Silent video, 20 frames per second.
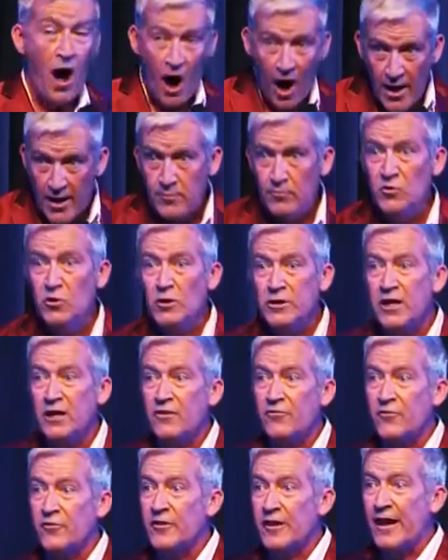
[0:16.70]
I am
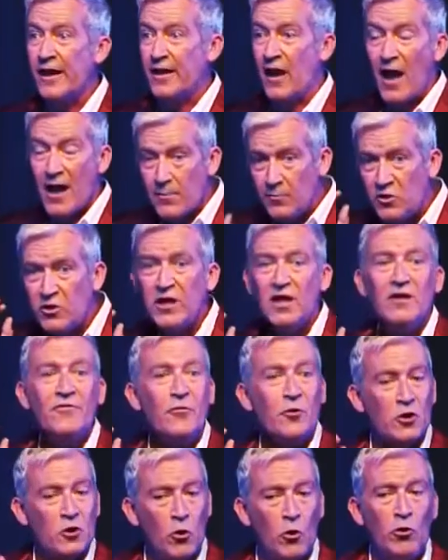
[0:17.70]
looking for that. I am looking
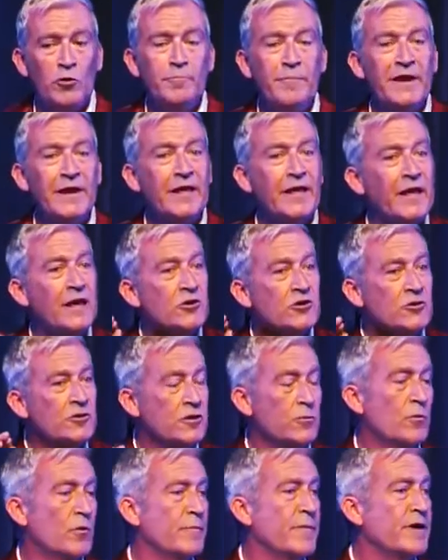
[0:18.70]
for cold medication
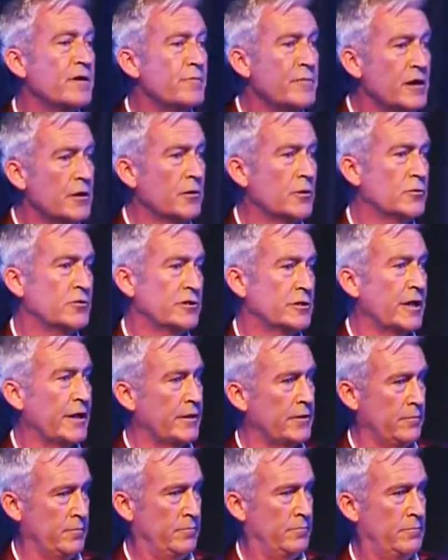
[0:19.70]
that will make me
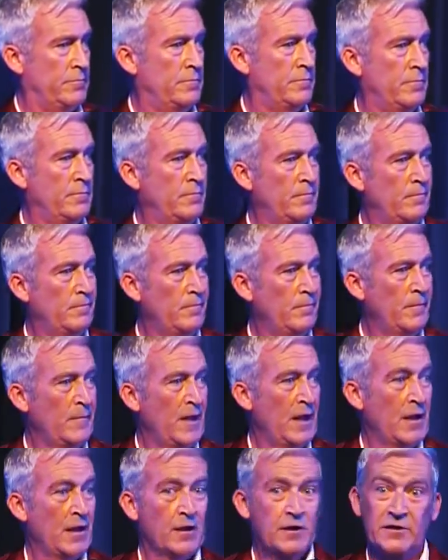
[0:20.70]
hallucinate.
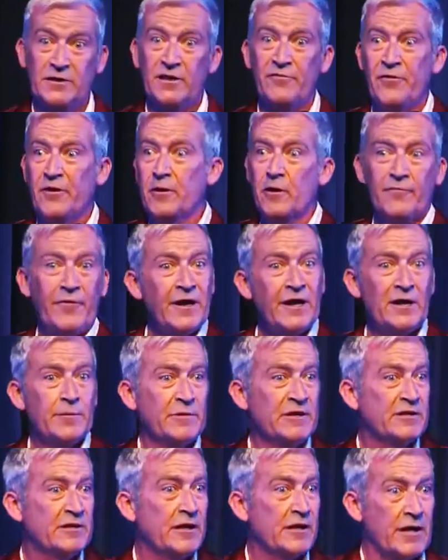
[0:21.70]
Because I figure if I'm going to
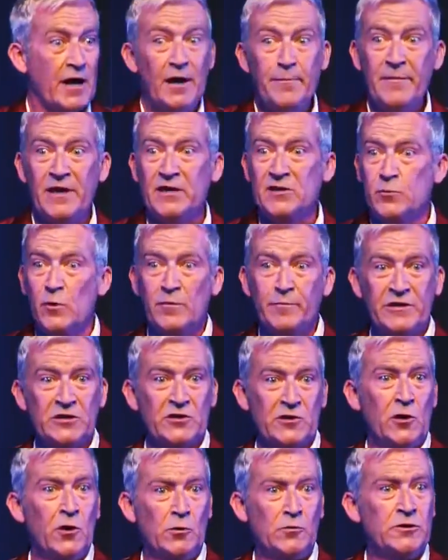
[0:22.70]
be sick, I may as well be
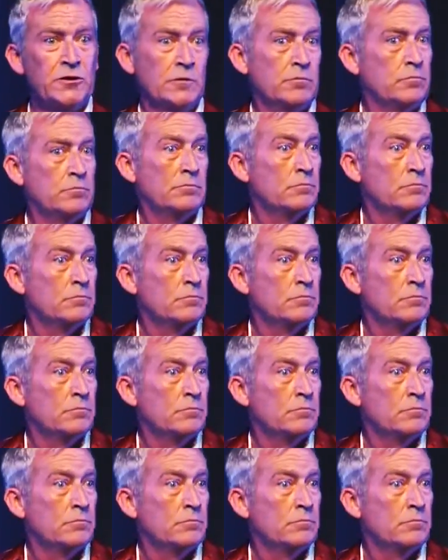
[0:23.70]
stoned.